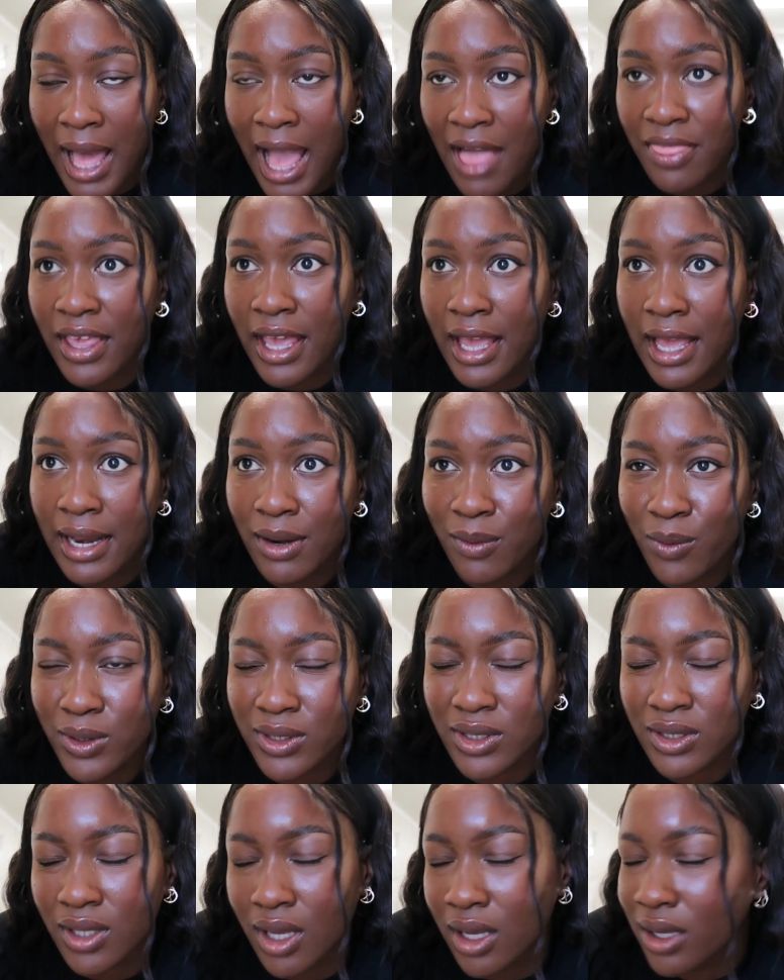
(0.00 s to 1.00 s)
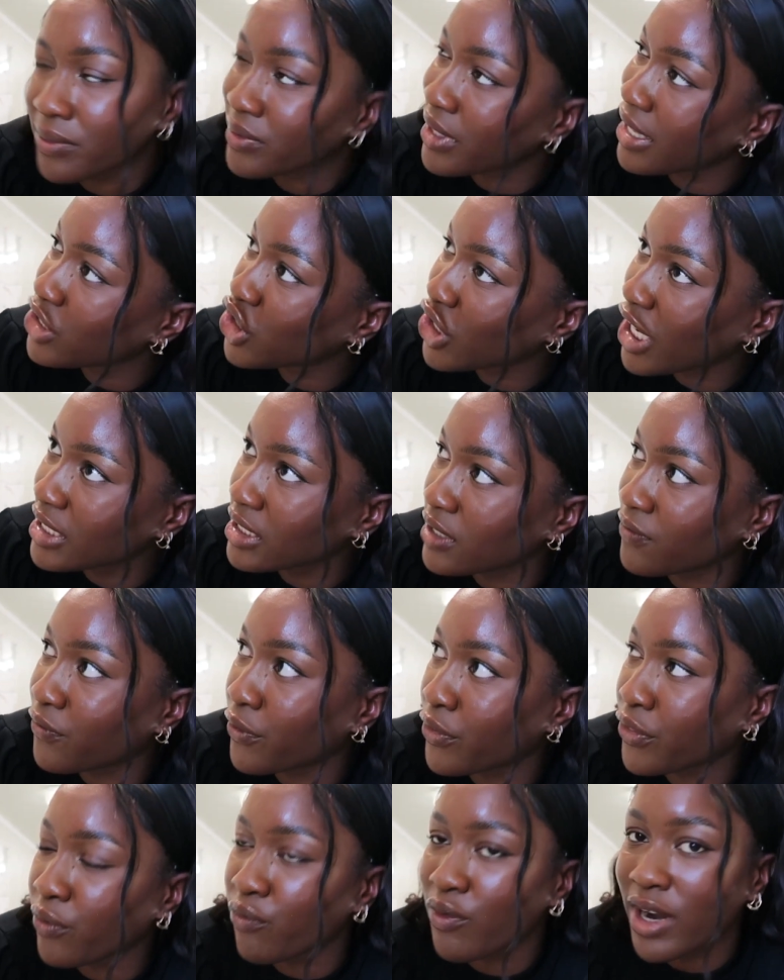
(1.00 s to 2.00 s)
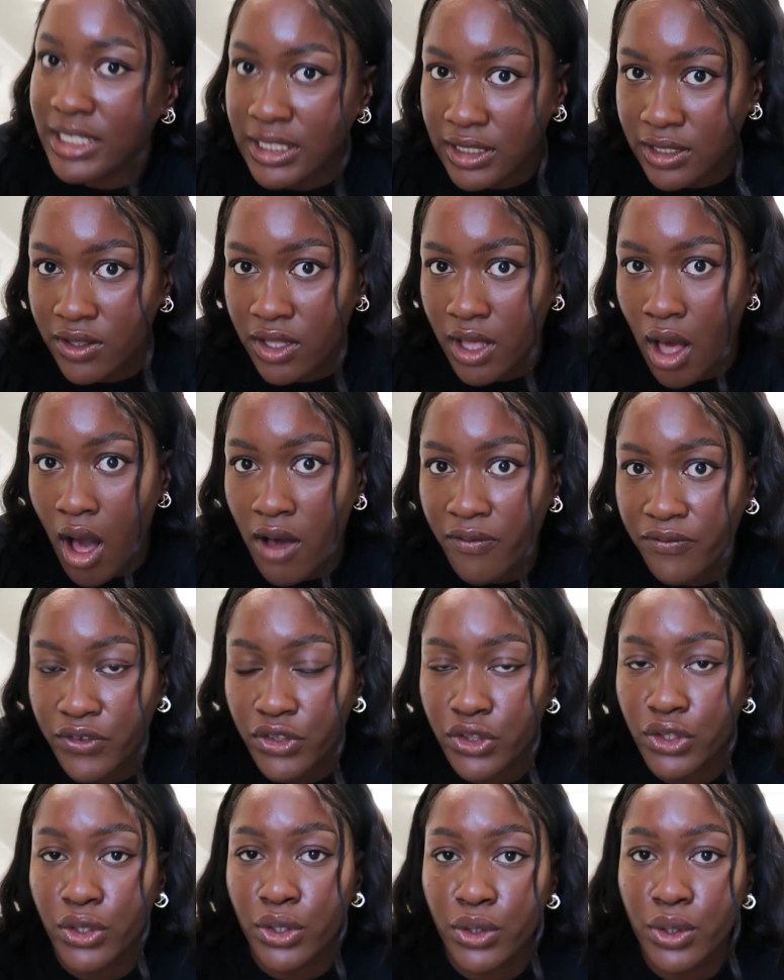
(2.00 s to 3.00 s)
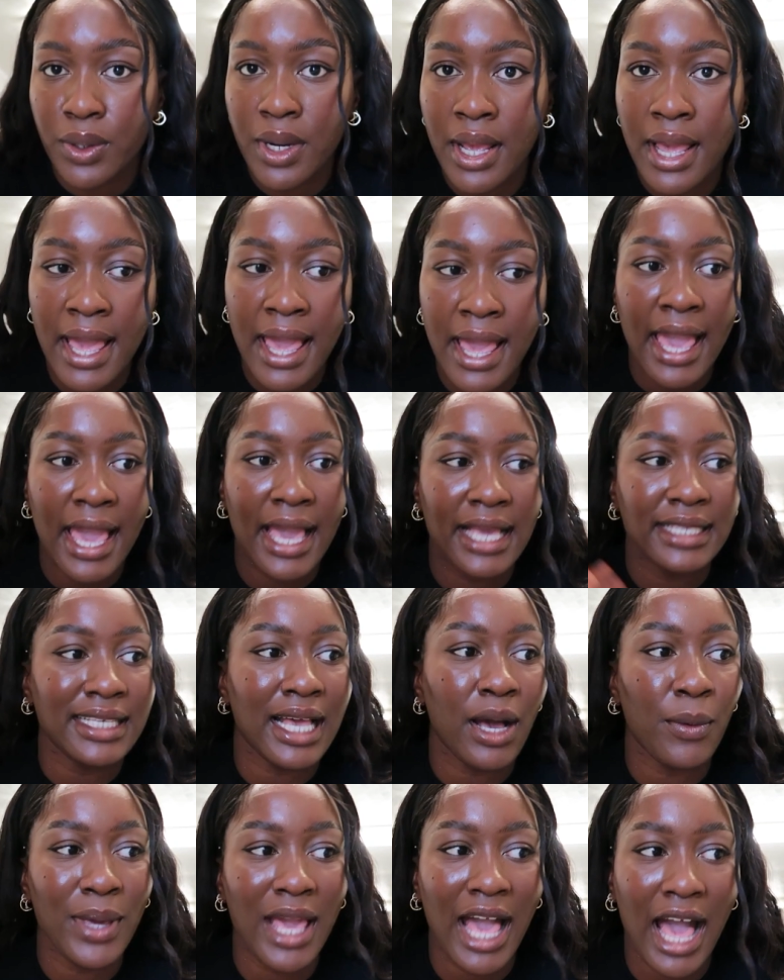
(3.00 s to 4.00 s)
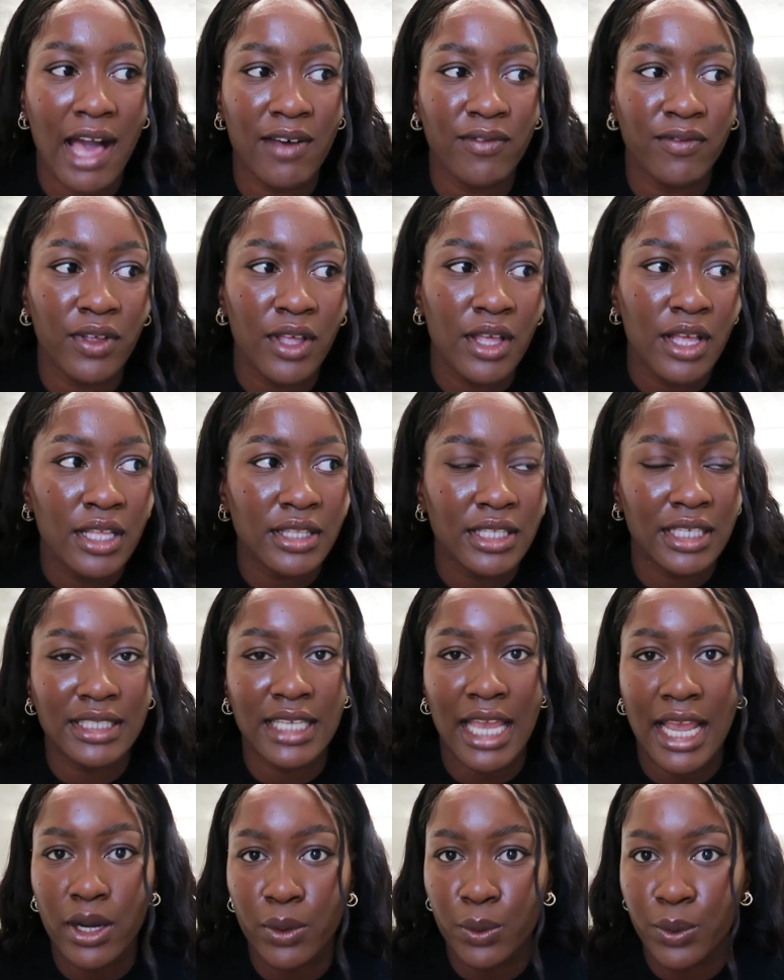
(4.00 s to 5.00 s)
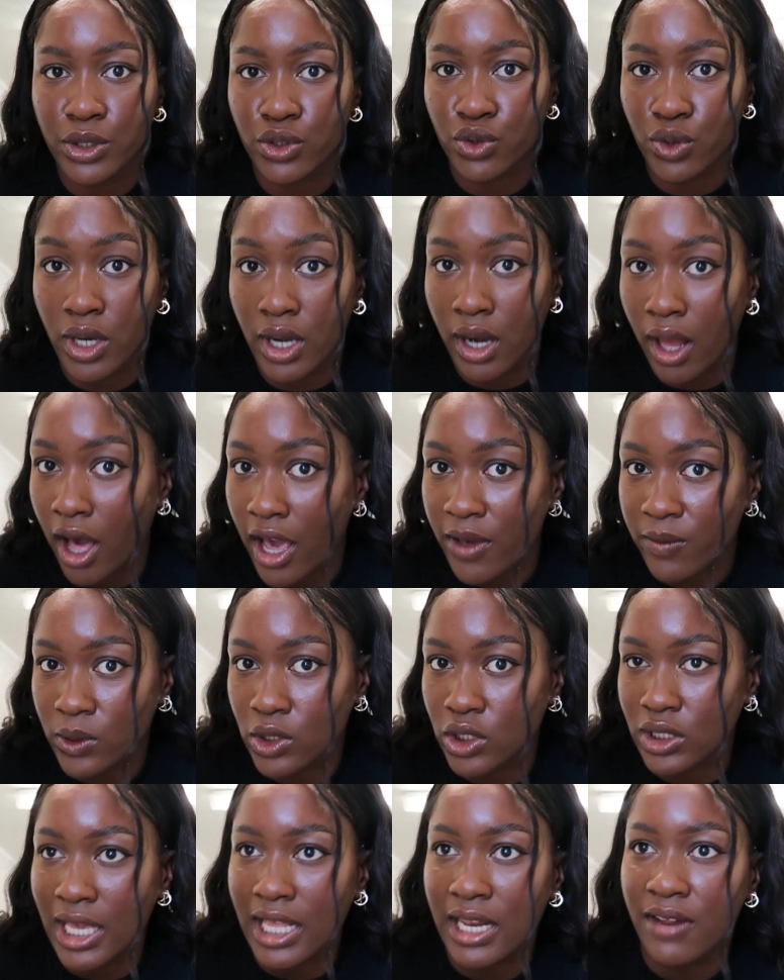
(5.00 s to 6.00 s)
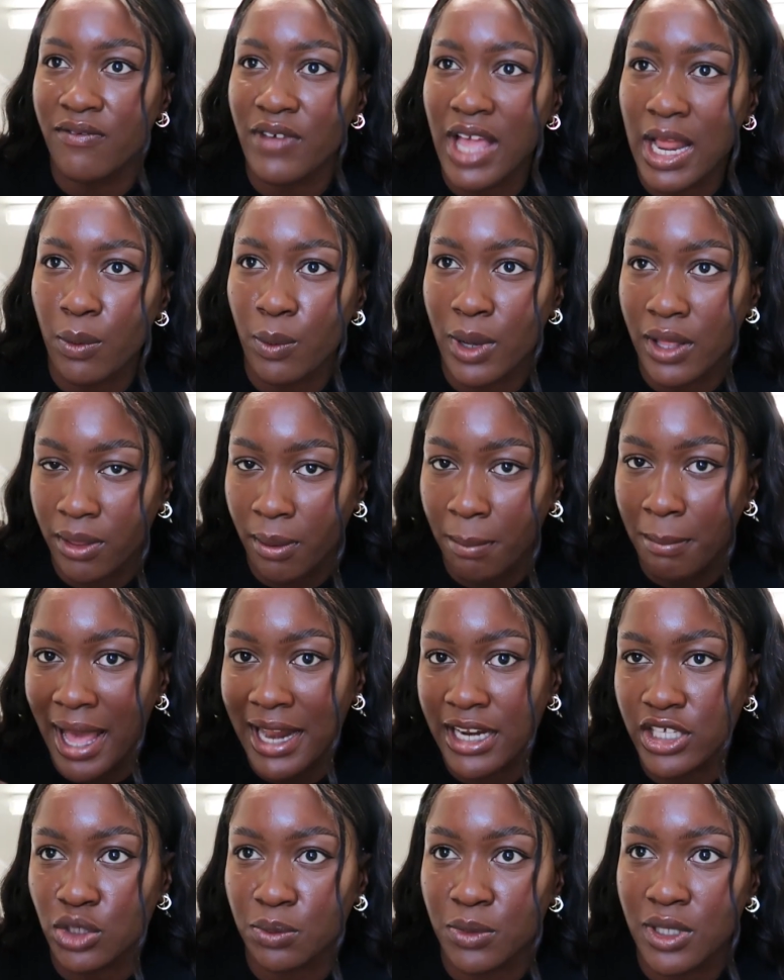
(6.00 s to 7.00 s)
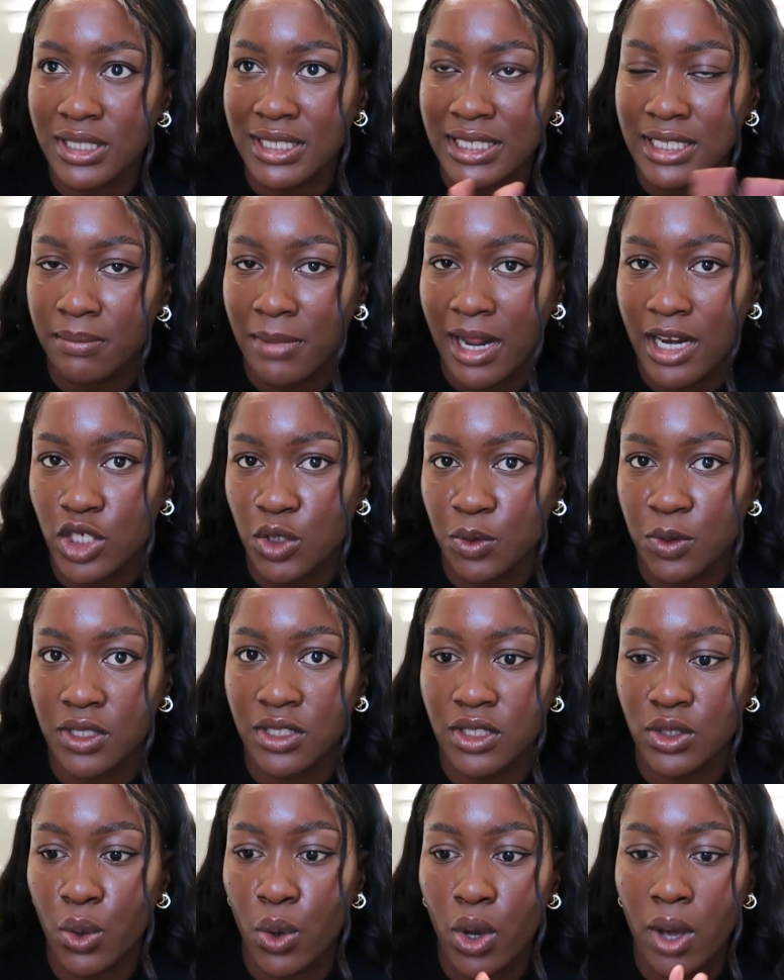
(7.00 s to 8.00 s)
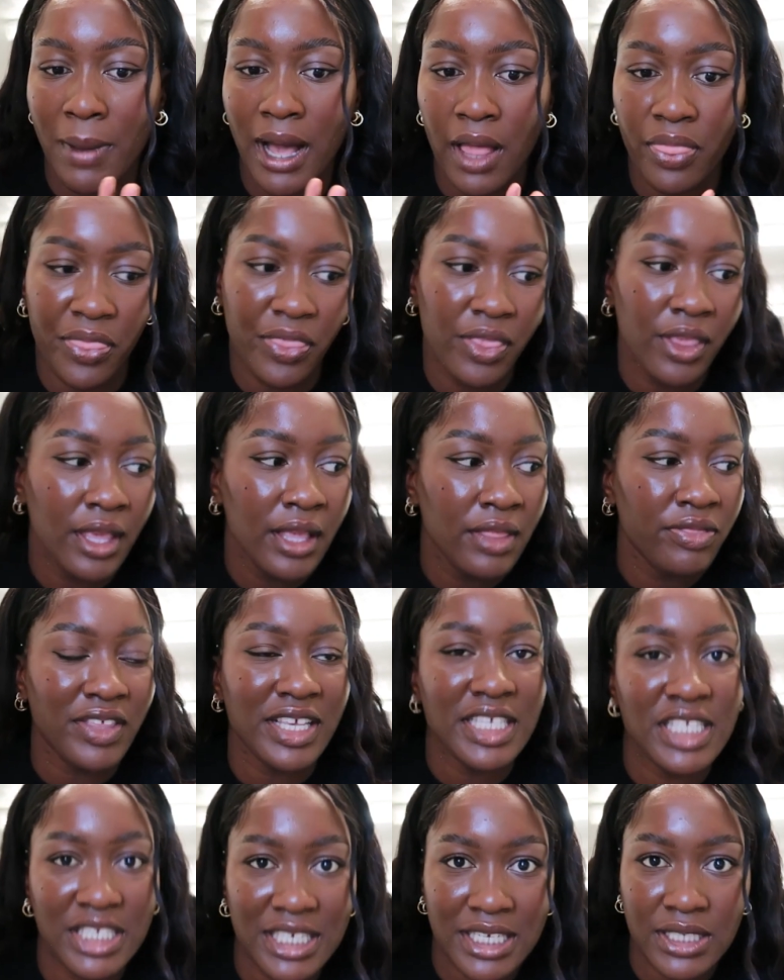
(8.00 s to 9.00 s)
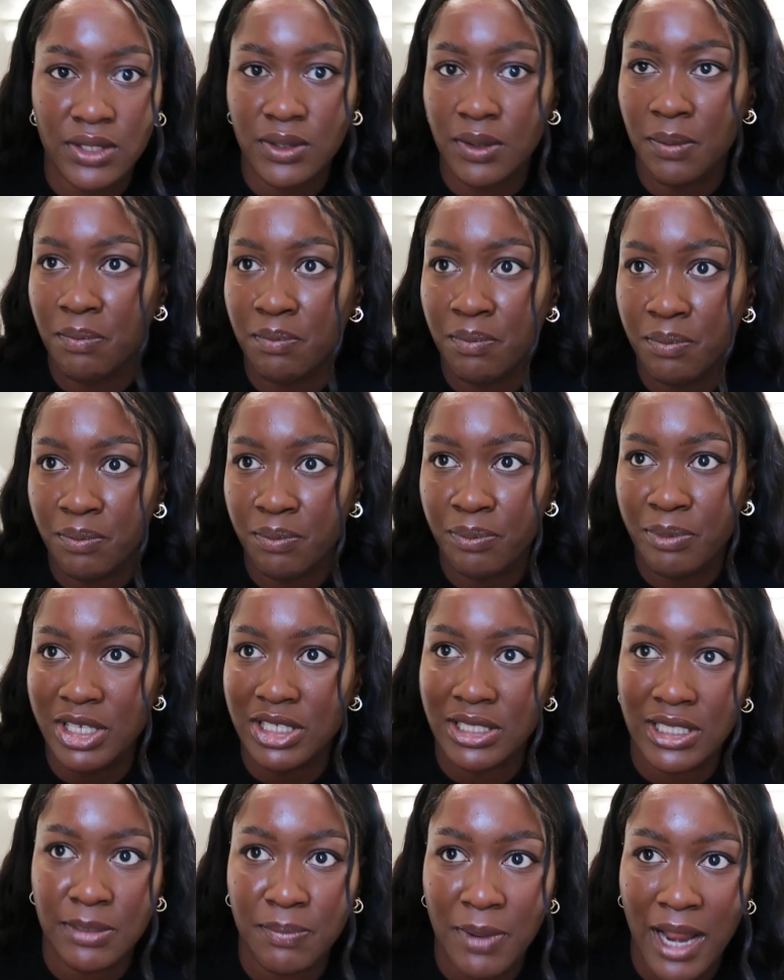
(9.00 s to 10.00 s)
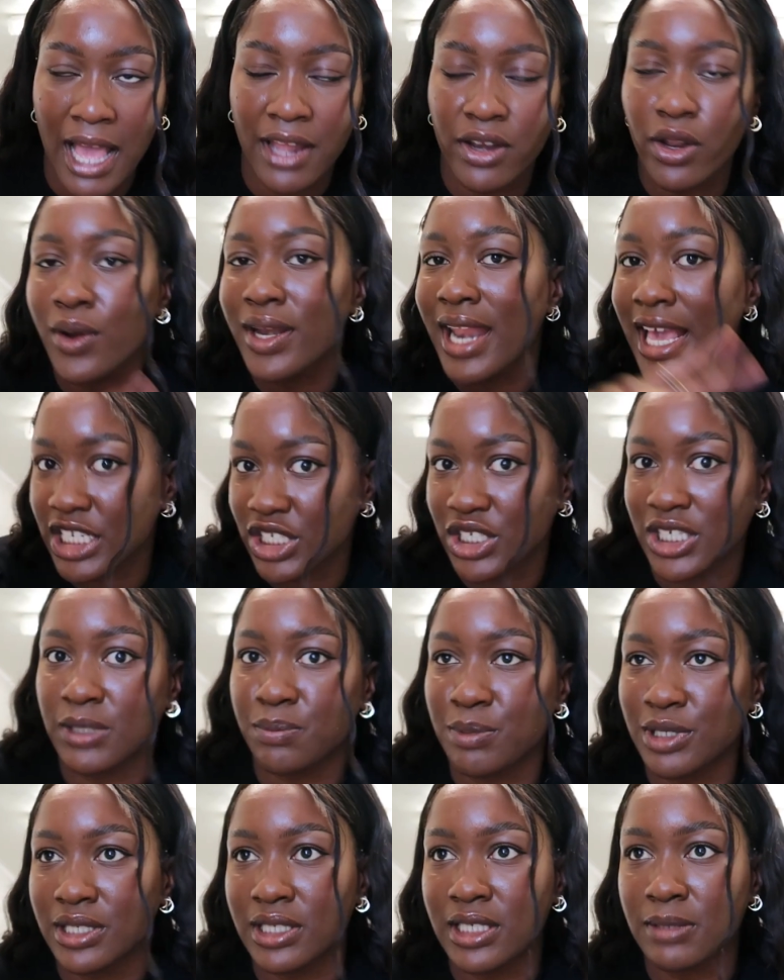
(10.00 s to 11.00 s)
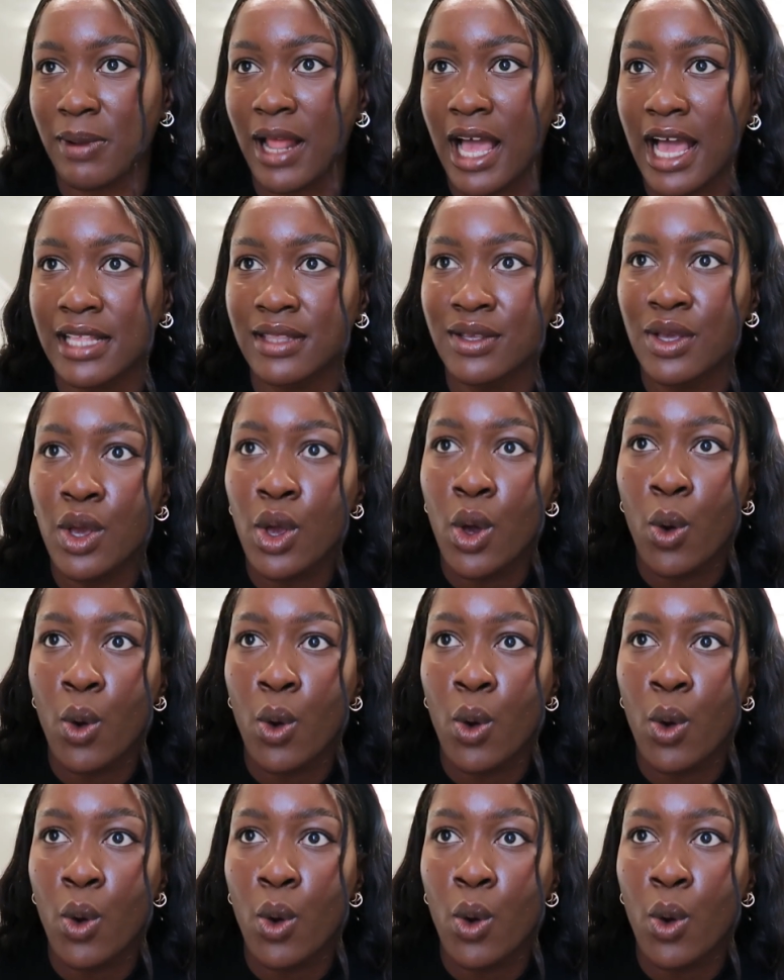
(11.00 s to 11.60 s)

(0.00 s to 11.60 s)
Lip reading: and then what's the agenda for the rest of the afternoon is that we have the Taylor Woodrow Live, which is like an event where the management, senior management, talk about this year's business plan, no, next year's business plan,